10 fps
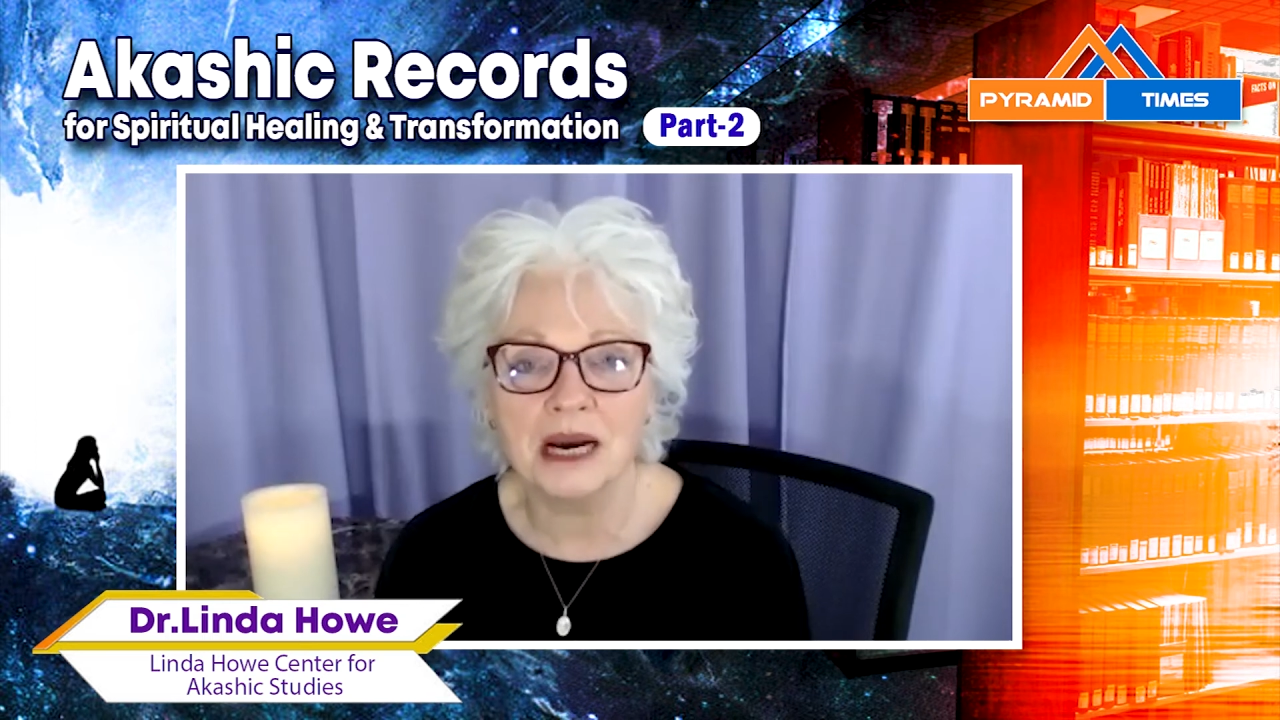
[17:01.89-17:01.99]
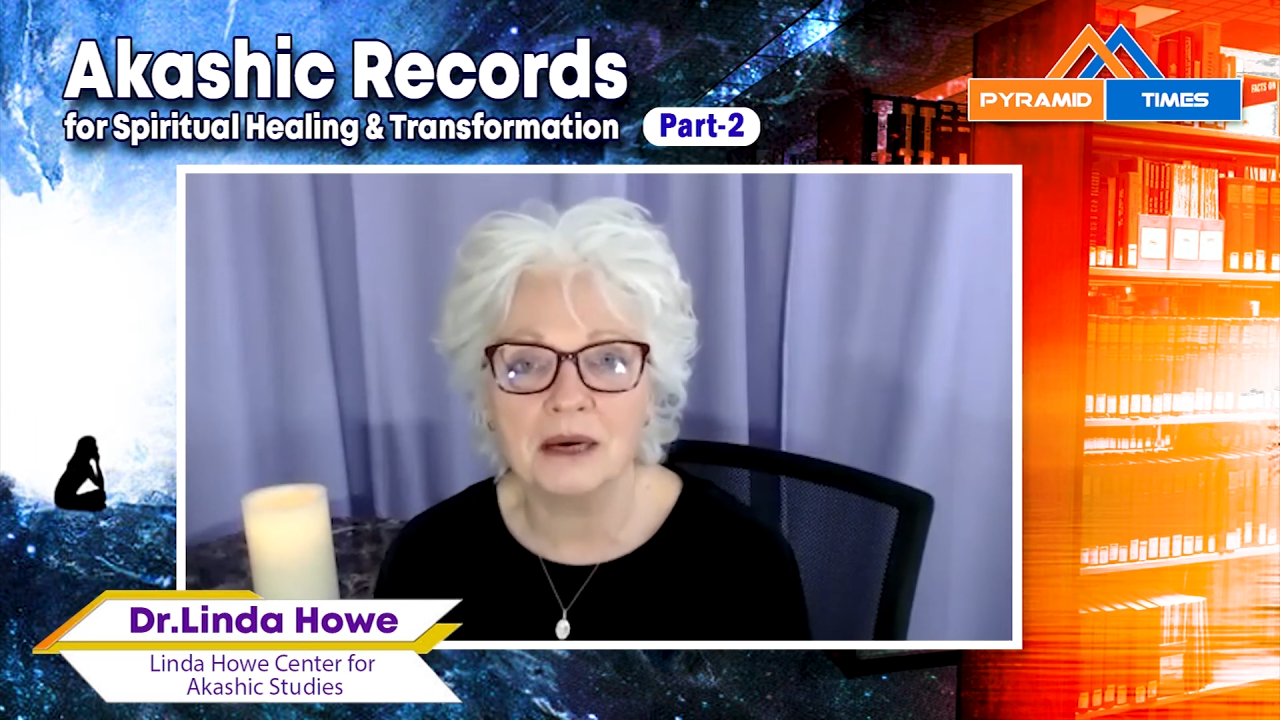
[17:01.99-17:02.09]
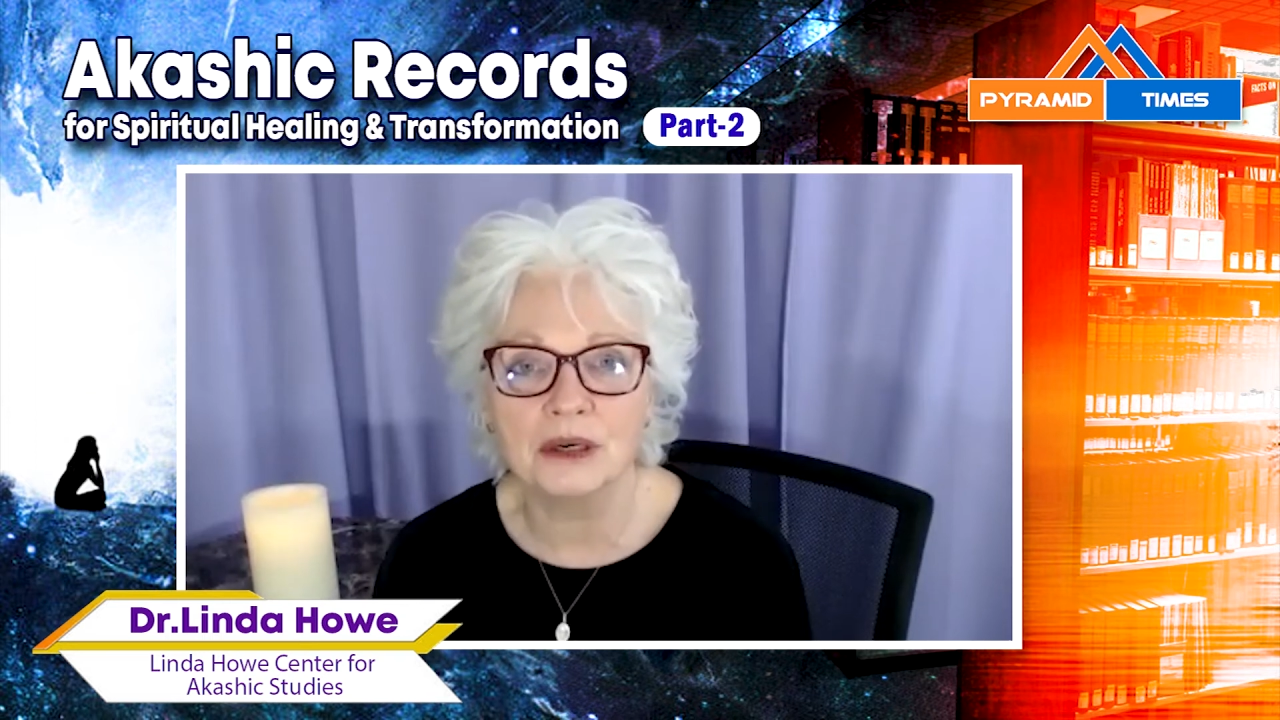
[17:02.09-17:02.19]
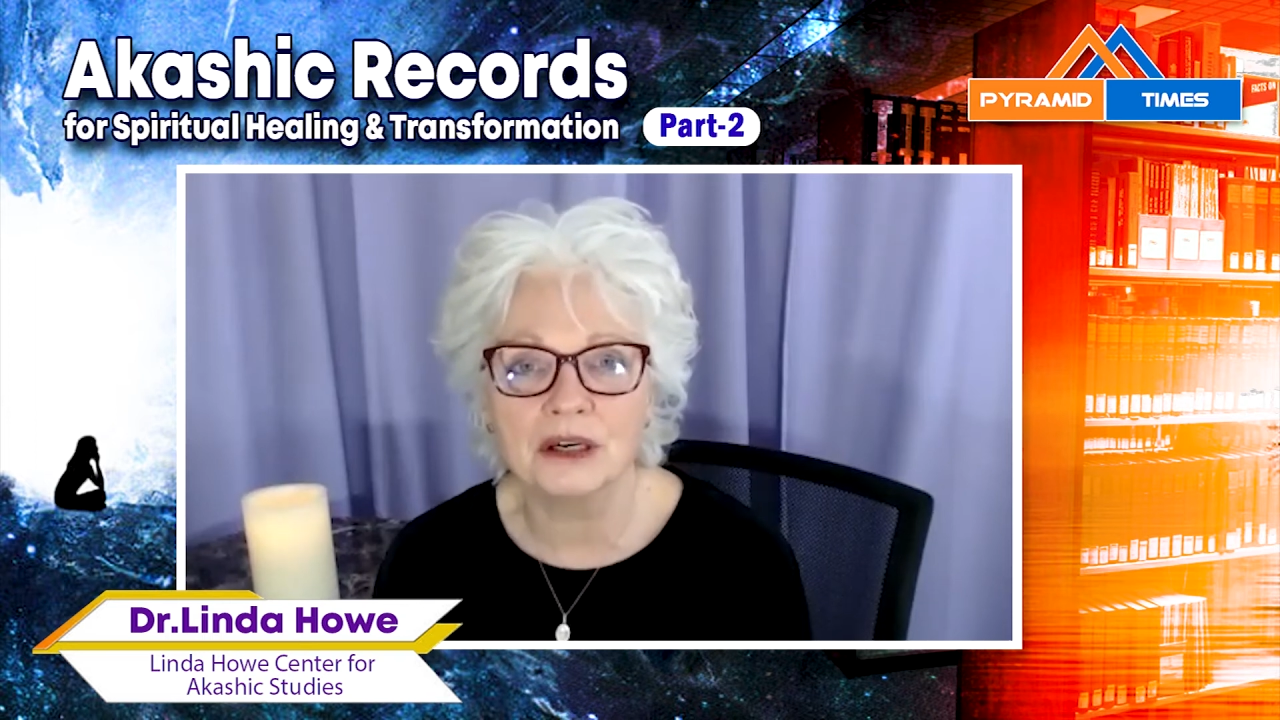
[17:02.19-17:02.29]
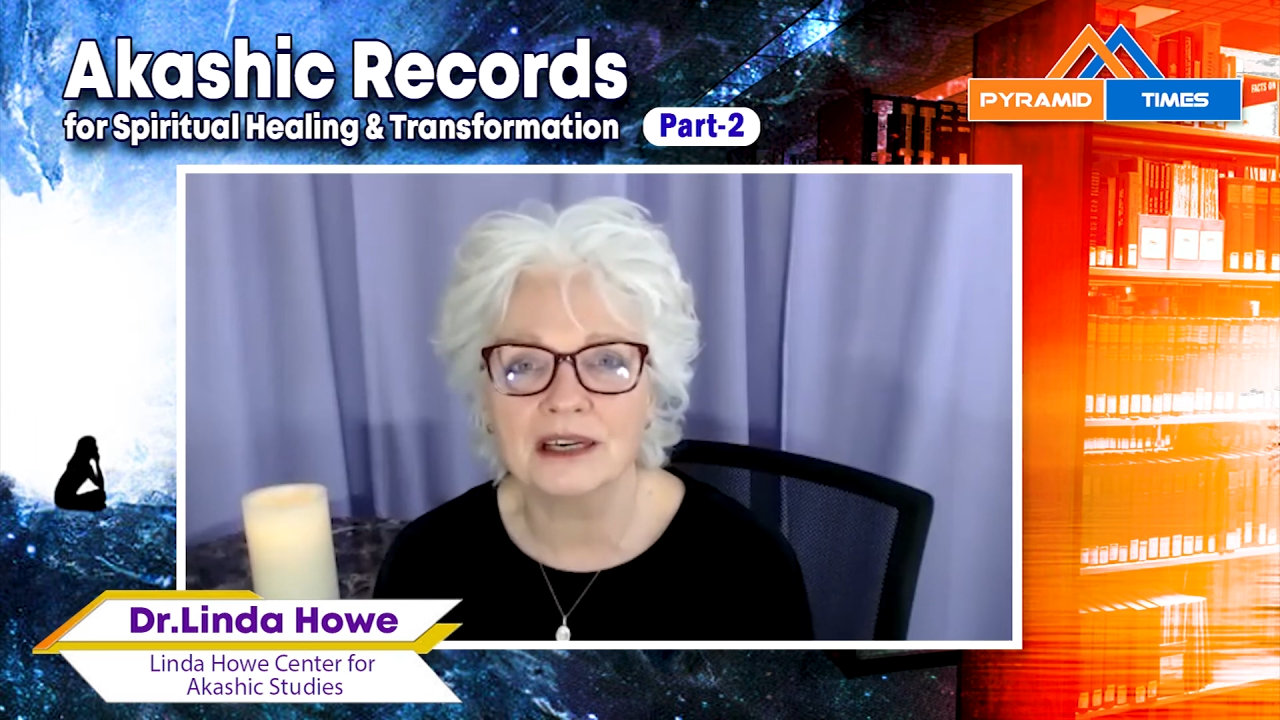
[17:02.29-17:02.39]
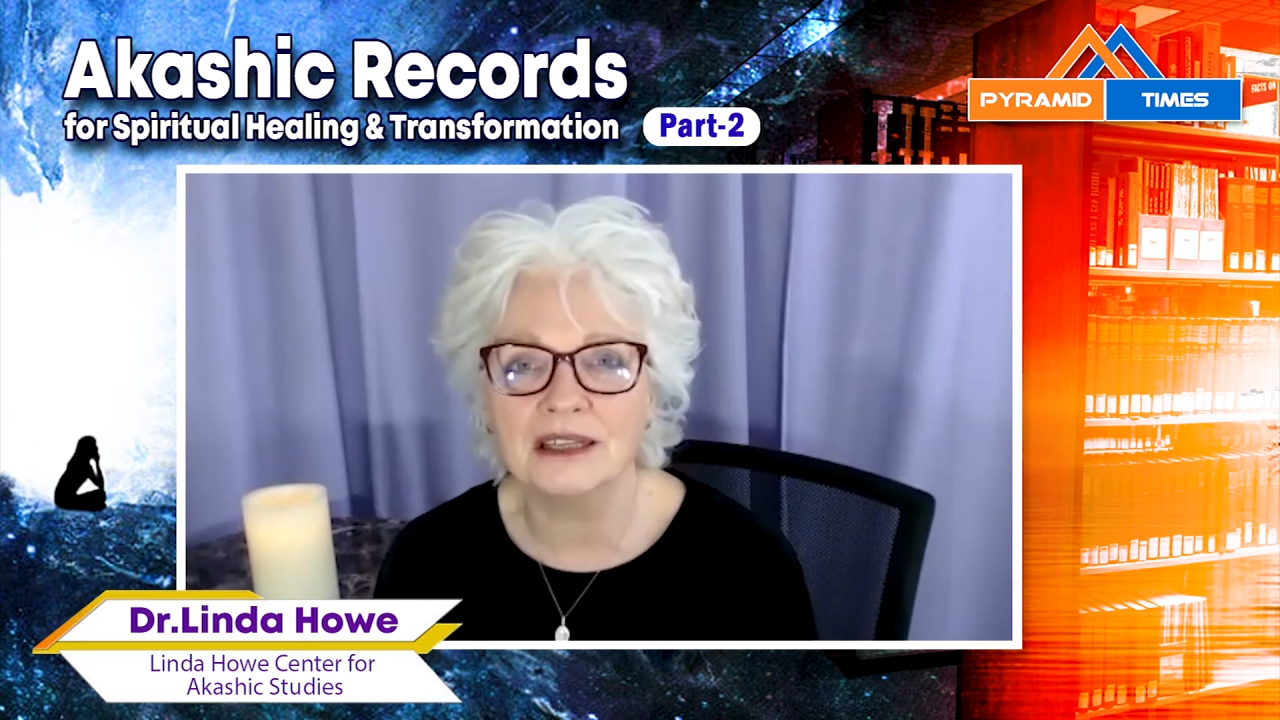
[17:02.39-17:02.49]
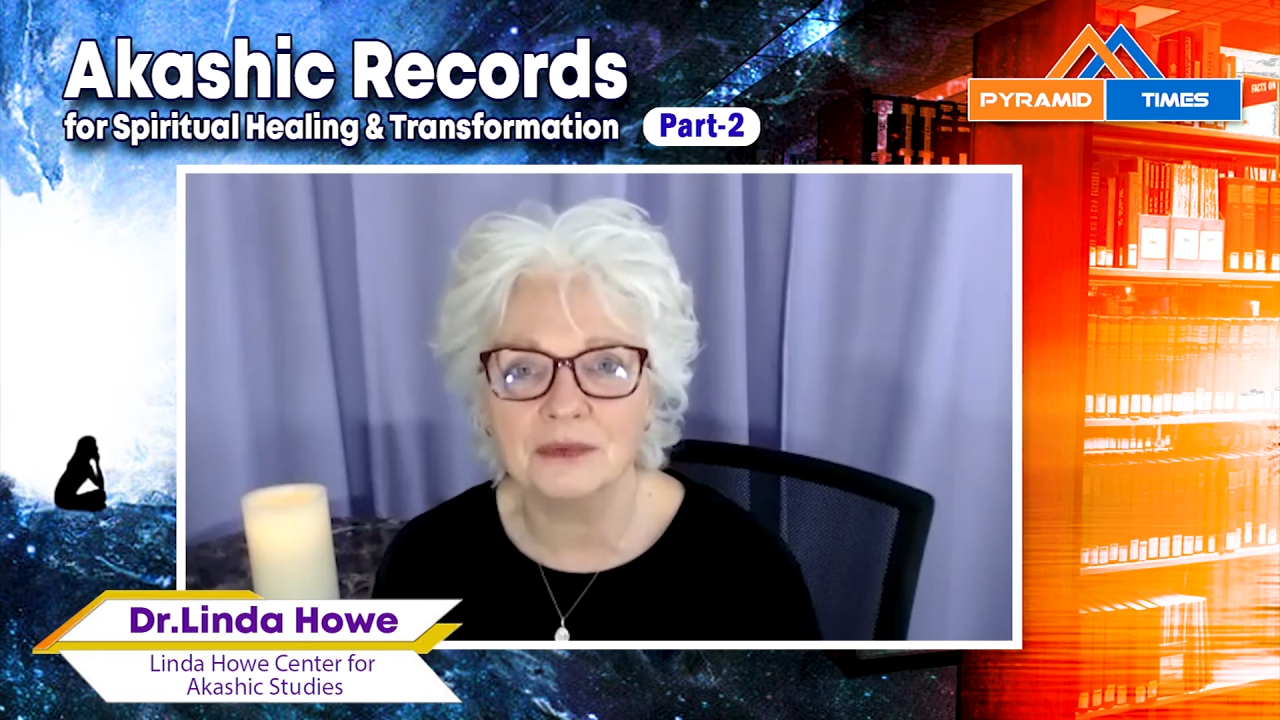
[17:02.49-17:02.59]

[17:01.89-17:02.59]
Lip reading: work in the